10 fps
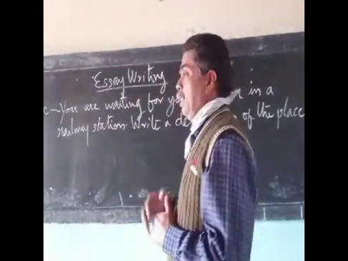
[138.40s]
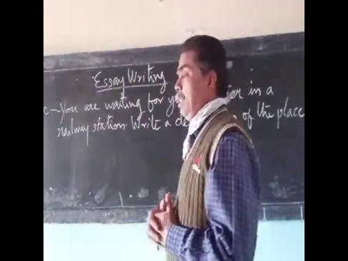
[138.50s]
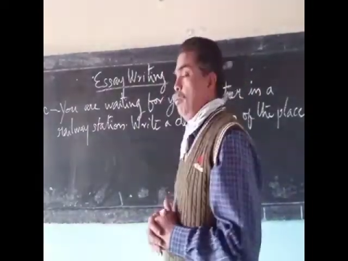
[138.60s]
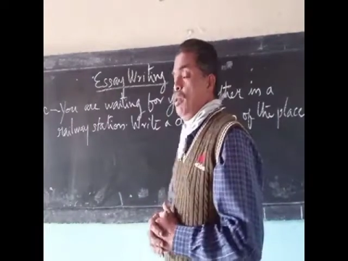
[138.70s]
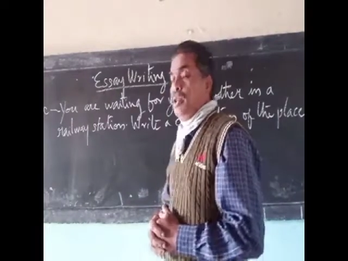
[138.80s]
it's
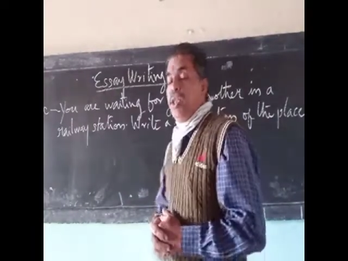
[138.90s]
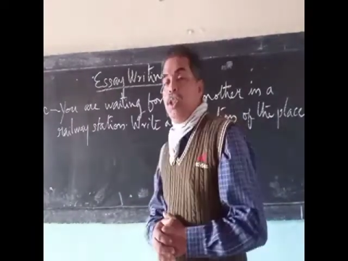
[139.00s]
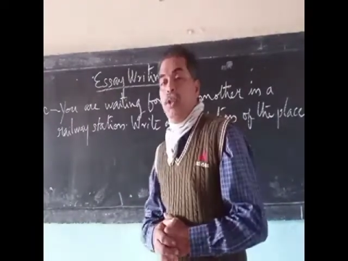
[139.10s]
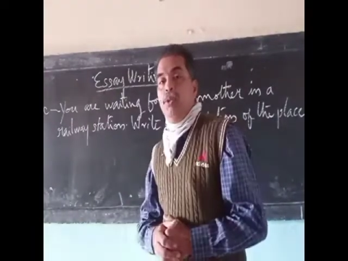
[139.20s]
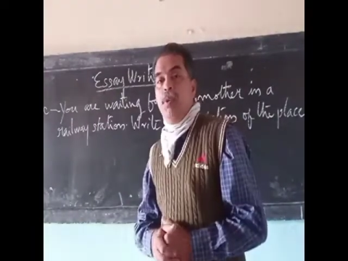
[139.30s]

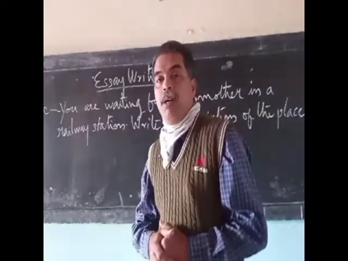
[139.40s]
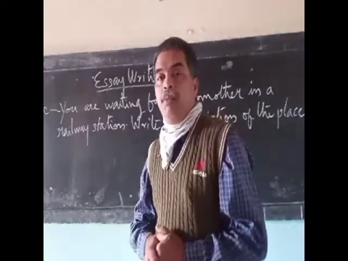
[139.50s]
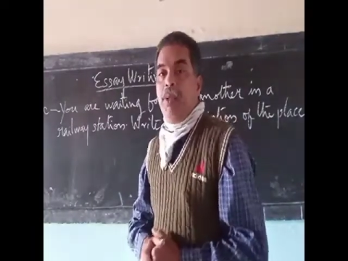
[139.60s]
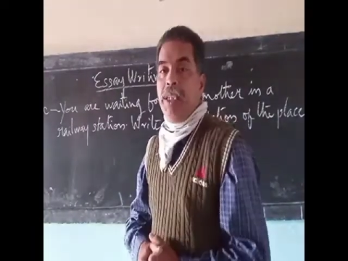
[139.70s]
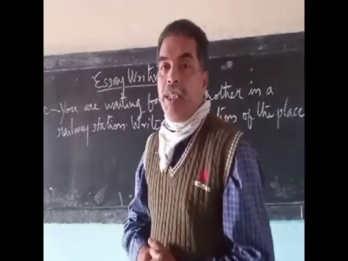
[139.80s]
about you
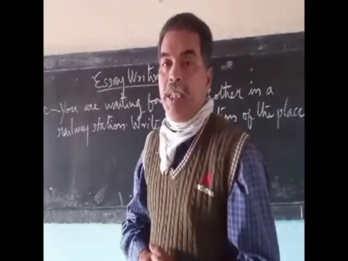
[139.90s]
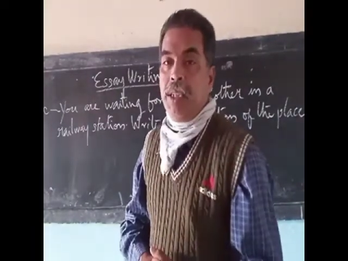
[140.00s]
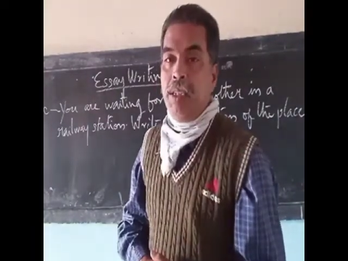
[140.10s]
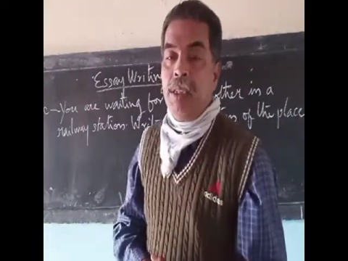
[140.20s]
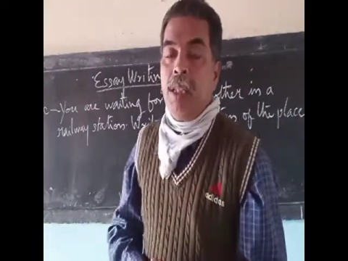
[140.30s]
are
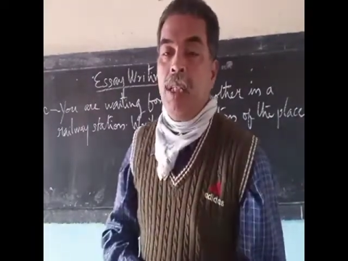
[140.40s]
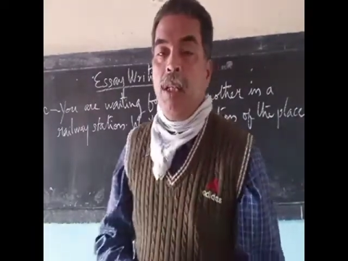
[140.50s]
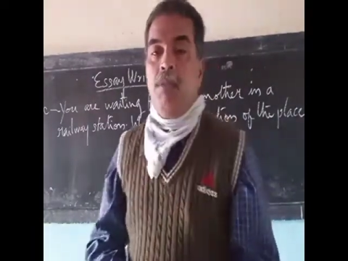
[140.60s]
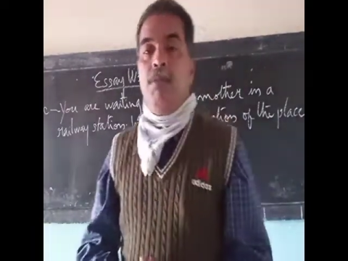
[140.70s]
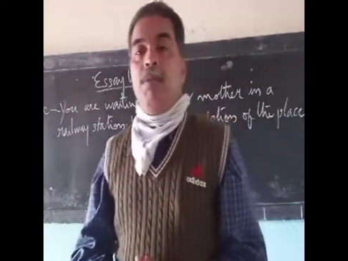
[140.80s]
waiting
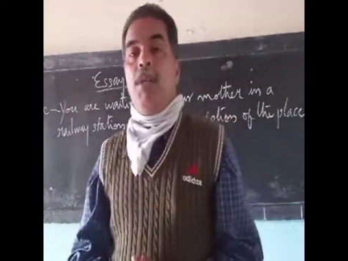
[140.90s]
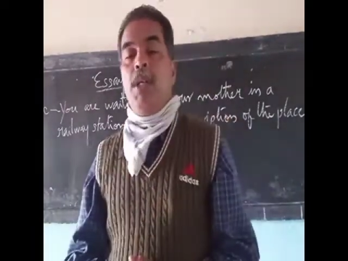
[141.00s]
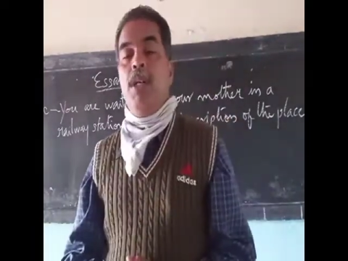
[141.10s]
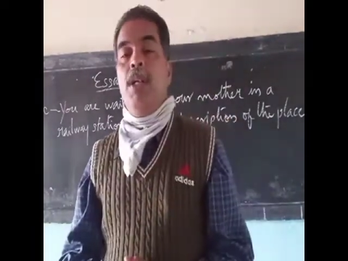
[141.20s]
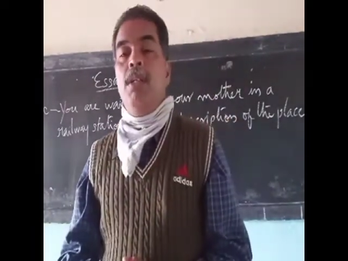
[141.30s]
for
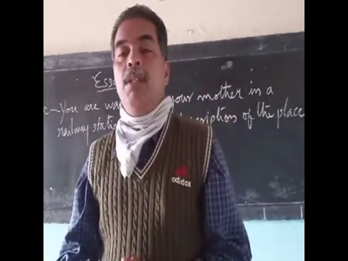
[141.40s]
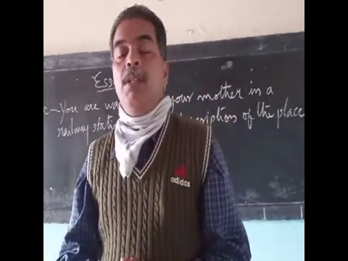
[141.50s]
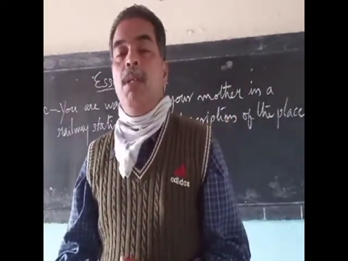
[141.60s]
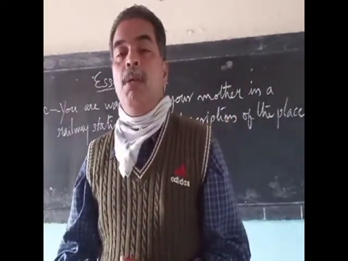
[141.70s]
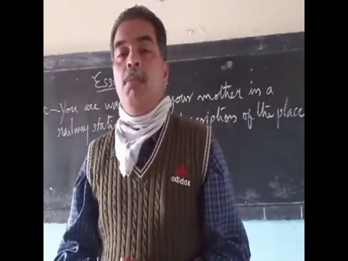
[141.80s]

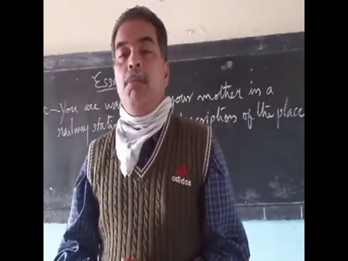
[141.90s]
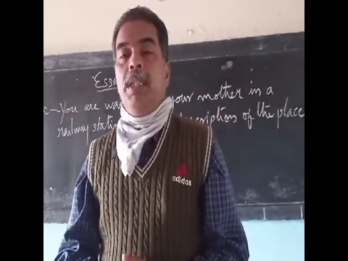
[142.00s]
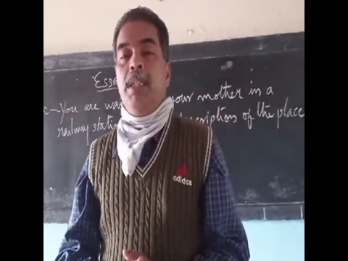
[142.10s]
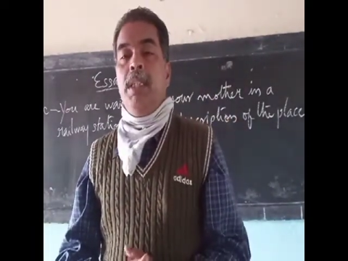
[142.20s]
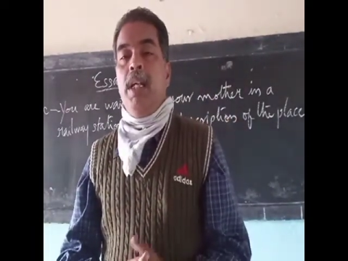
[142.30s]
your
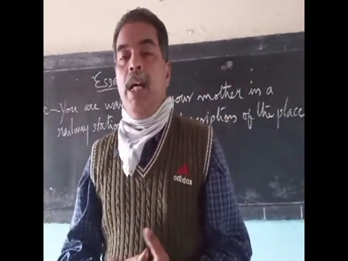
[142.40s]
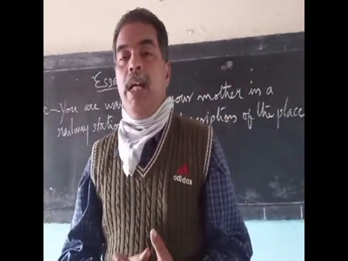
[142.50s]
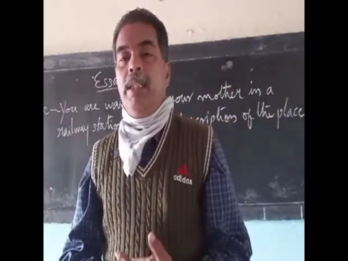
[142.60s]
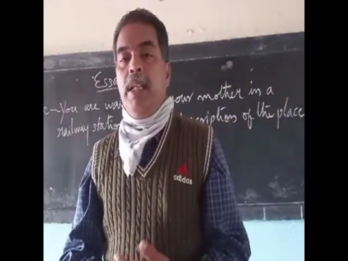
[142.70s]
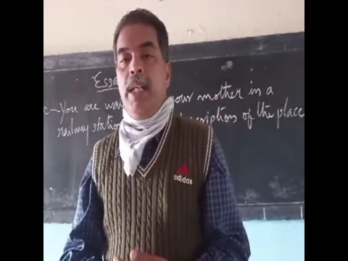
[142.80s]
mother
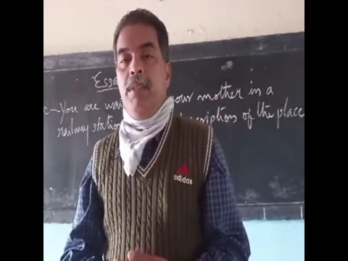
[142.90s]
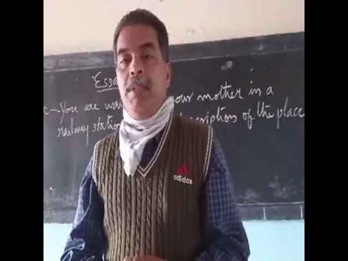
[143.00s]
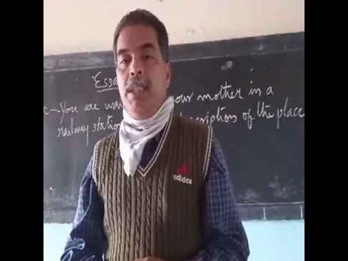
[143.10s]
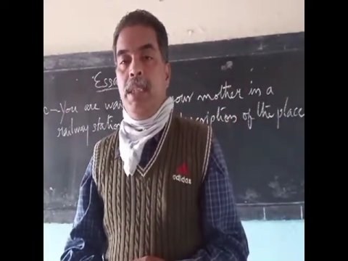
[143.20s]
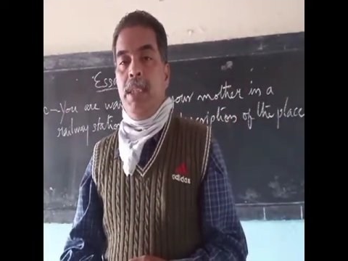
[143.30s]
at the
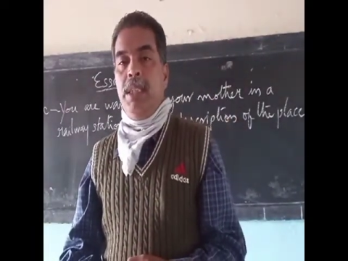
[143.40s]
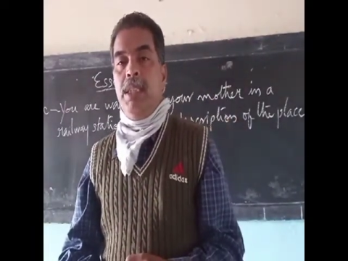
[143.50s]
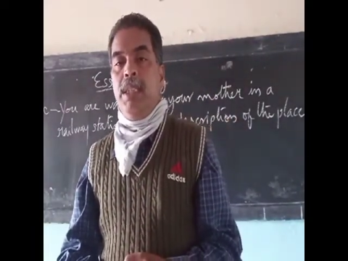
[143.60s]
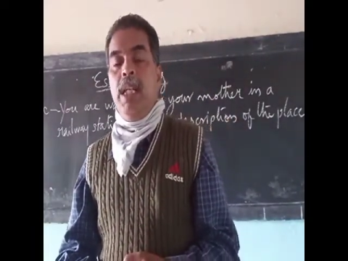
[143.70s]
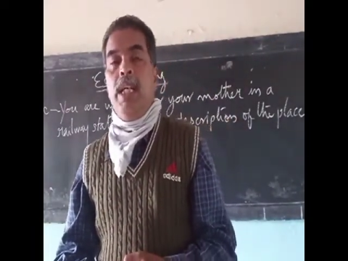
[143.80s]
railway
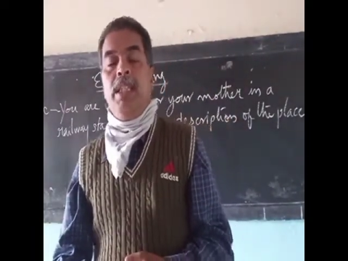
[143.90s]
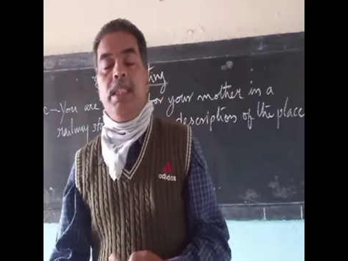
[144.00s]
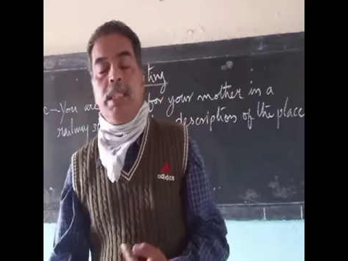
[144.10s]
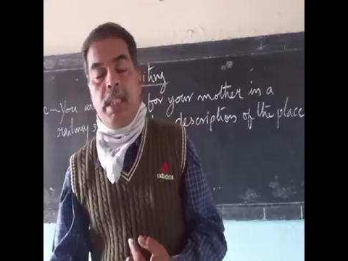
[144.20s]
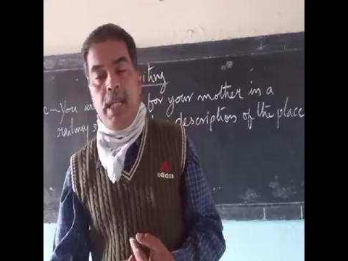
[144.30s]
station and
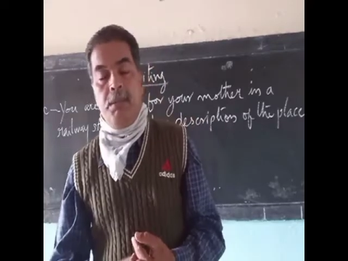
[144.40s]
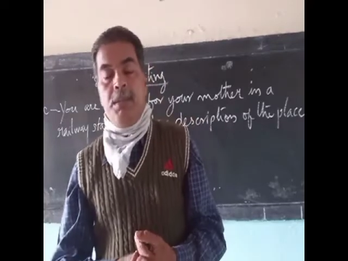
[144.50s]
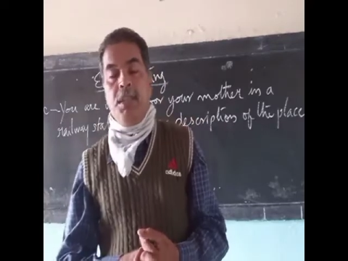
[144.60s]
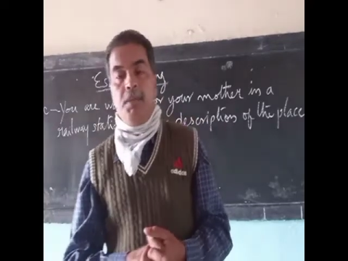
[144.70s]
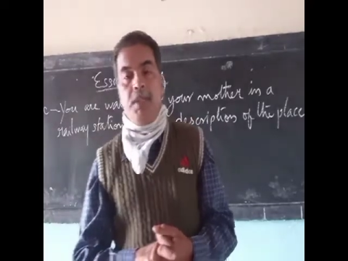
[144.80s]
describe the
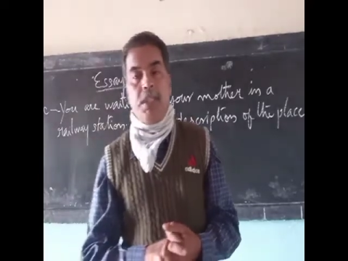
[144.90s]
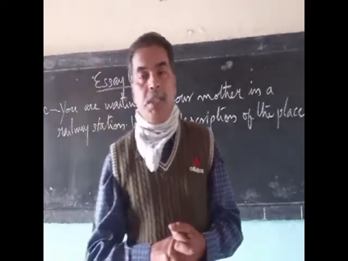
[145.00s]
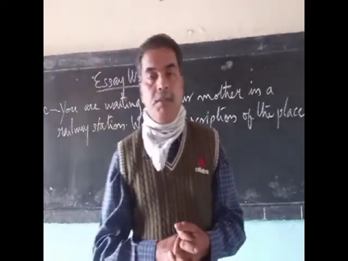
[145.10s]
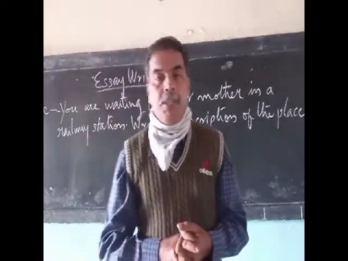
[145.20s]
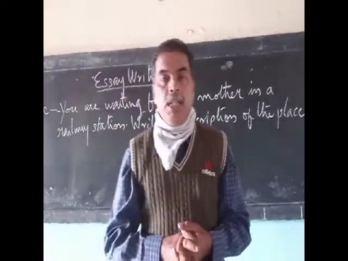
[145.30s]
situation.